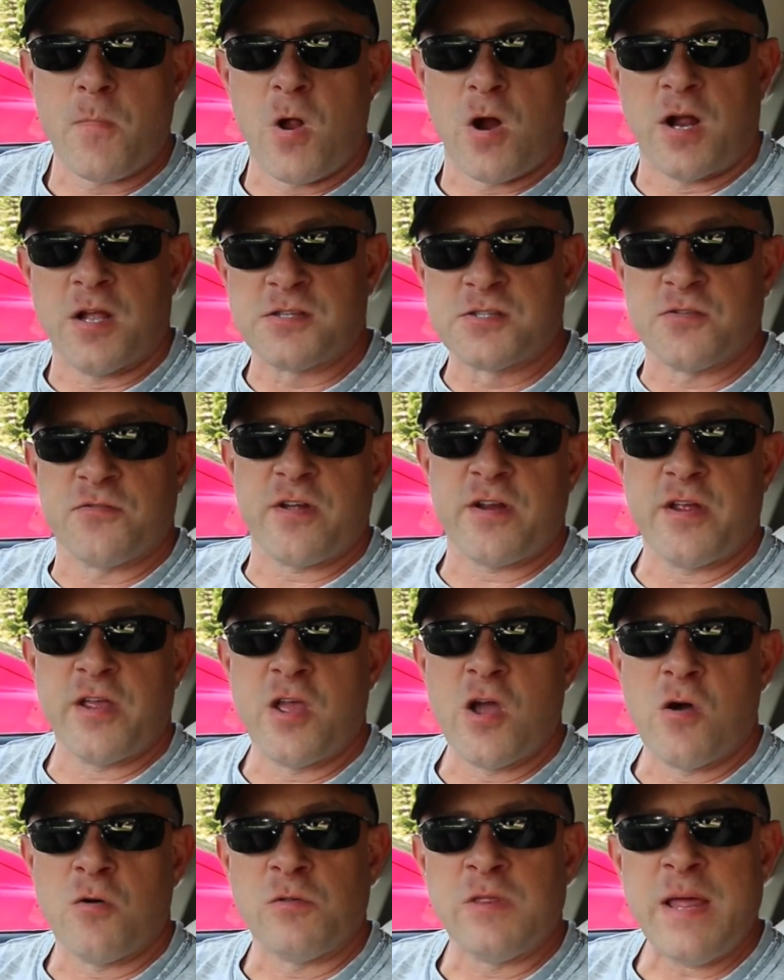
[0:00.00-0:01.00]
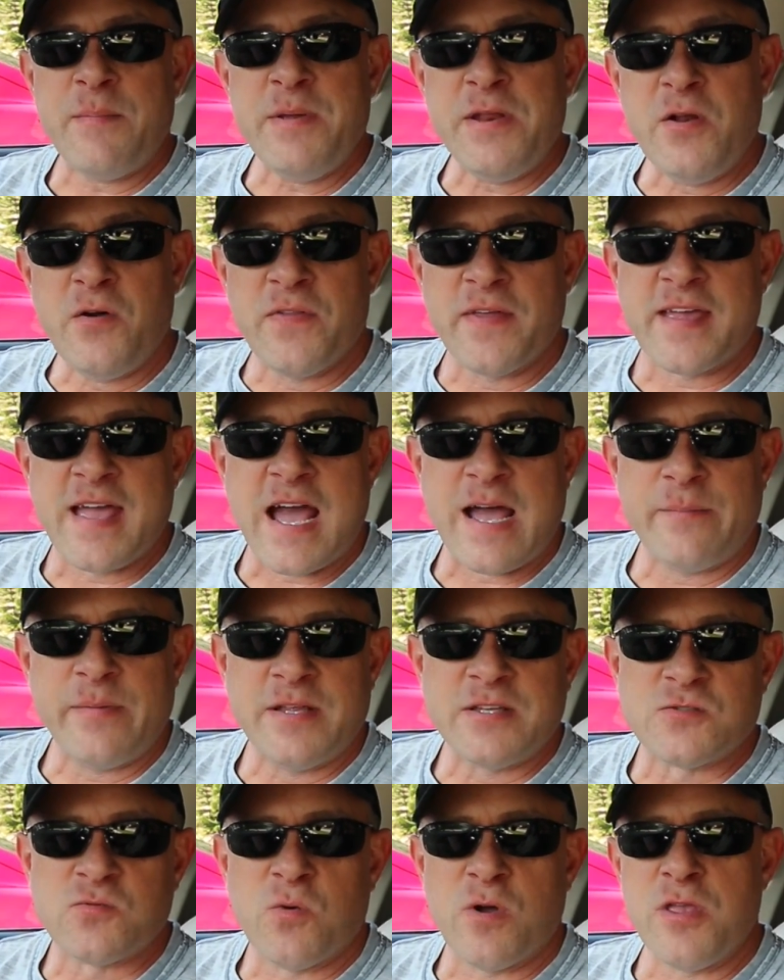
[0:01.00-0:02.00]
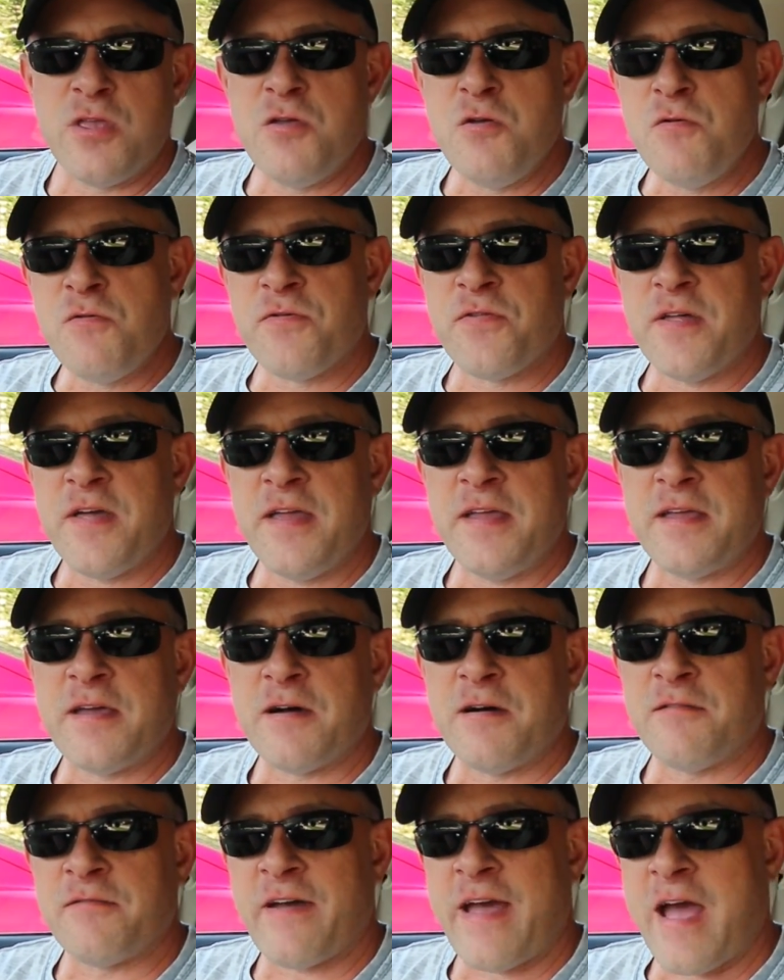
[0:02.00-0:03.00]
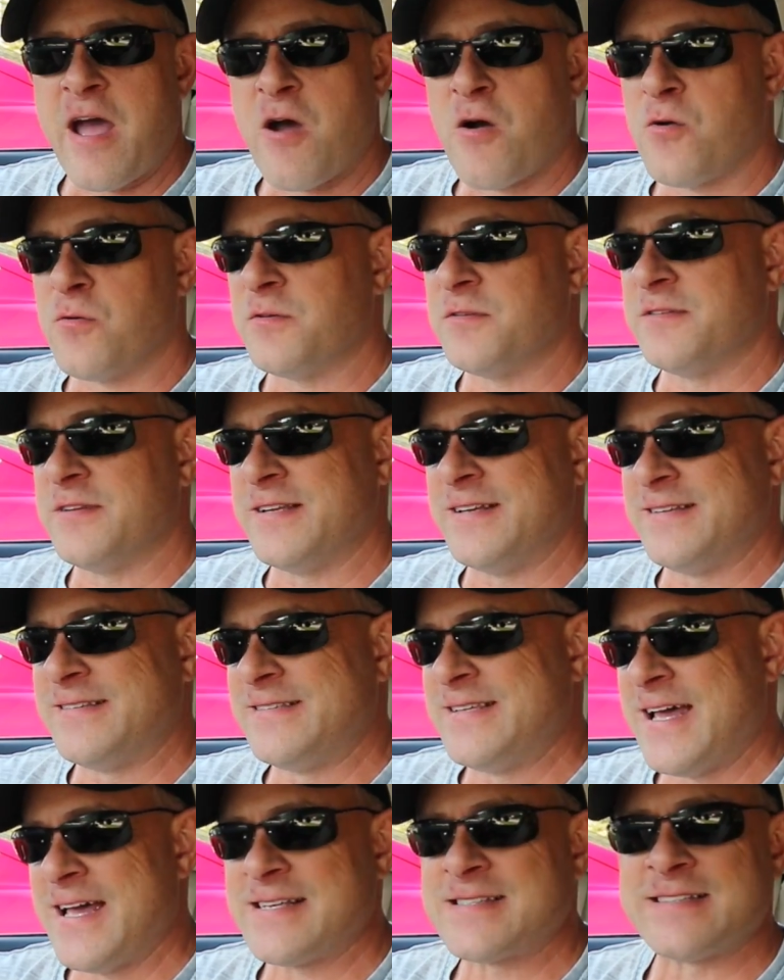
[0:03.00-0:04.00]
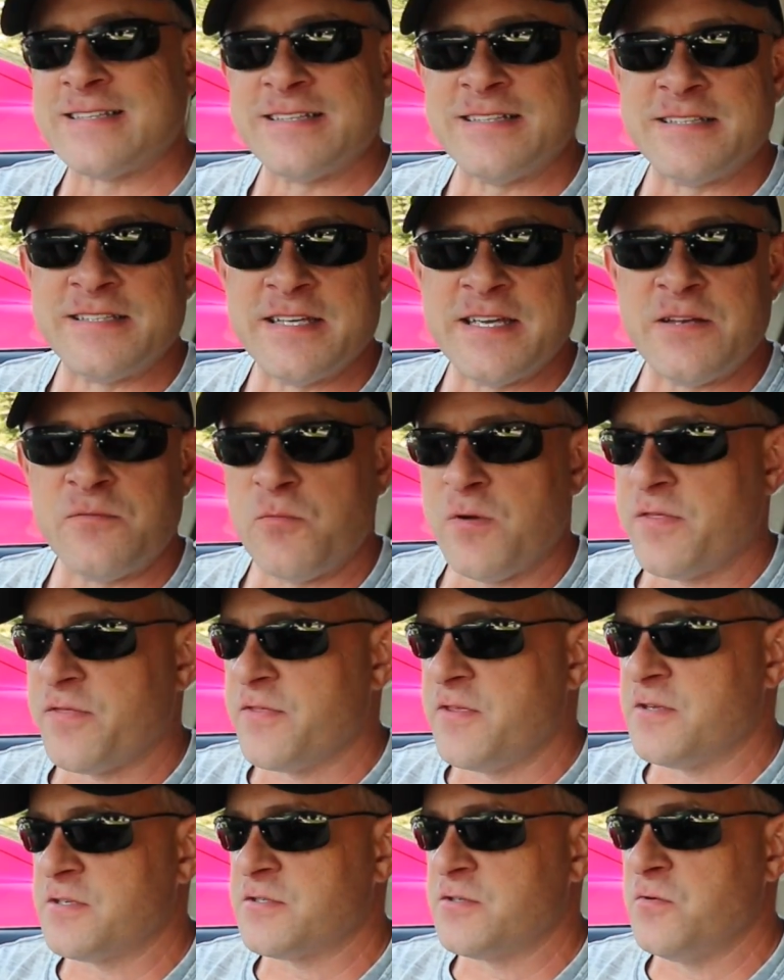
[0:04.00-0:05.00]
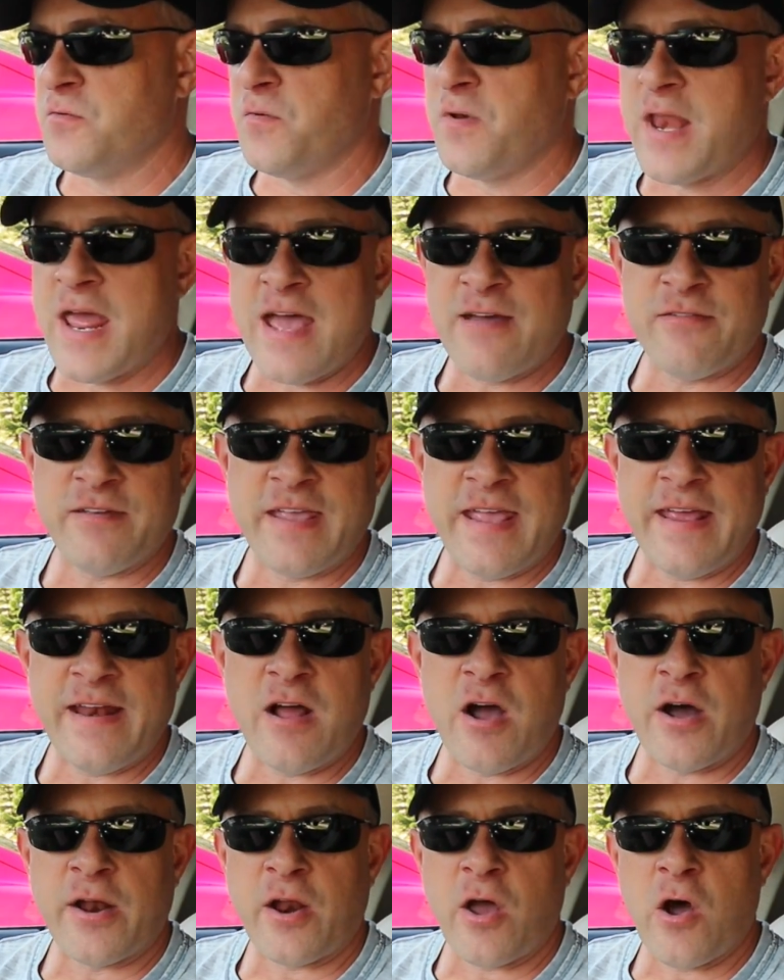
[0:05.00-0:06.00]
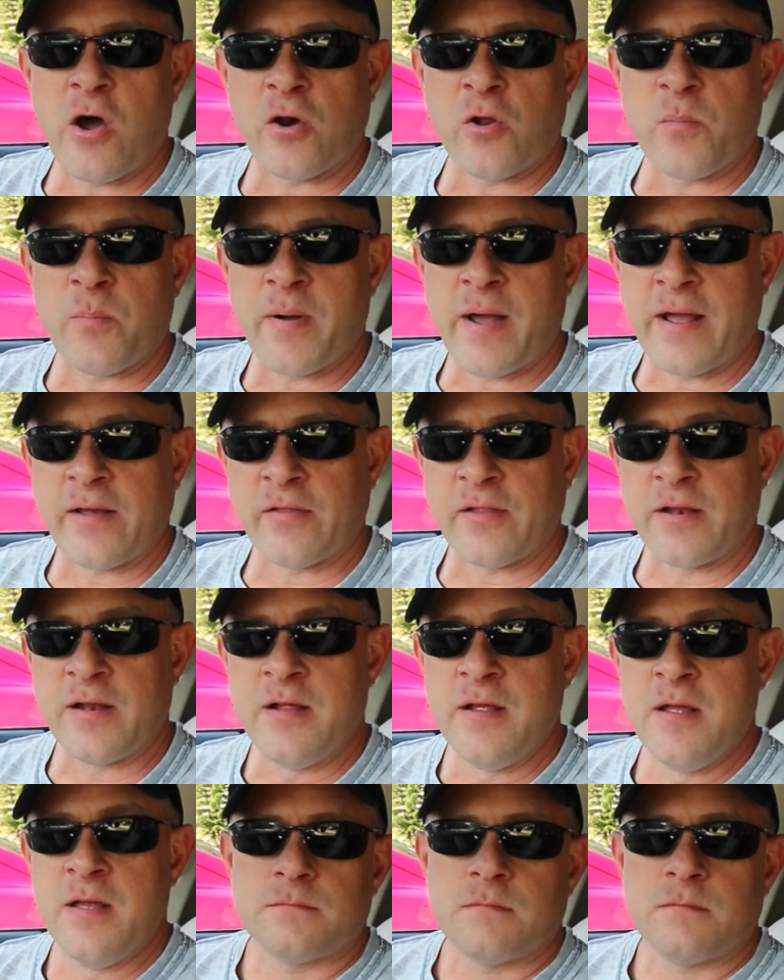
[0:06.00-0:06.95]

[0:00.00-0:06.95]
All right, so there you go. Let me know in the comments what you think of how the Tesla did with this new Navigate on Autopilot.